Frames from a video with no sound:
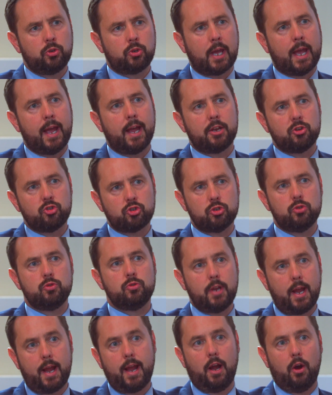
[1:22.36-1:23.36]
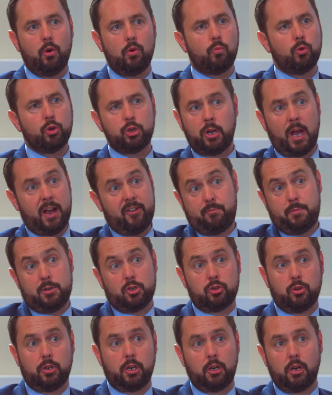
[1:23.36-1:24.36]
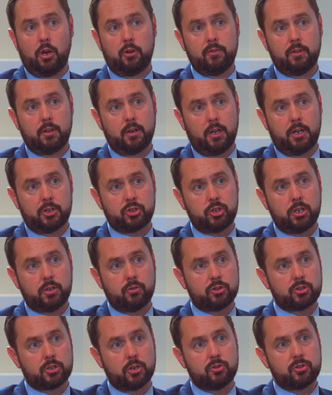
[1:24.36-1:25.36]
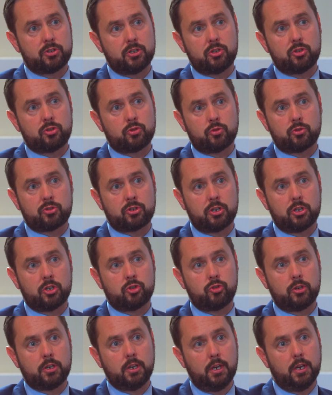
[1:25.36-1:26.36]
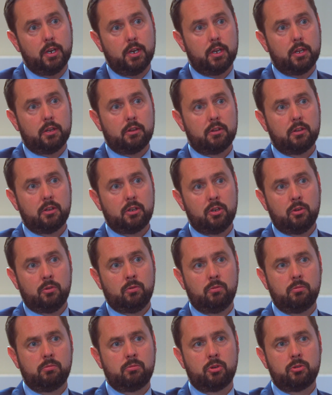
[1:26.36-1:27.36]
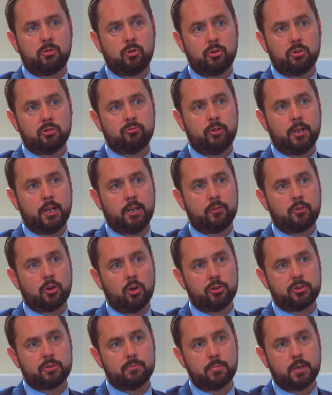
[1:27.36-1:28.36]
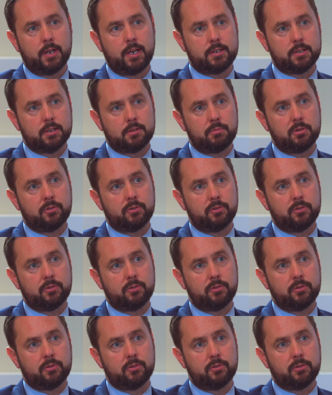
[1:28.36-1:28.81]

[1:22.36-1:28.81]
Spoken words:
you can do now and what you have been doing over the last year or so since your surgery that you couldn't really have contemplated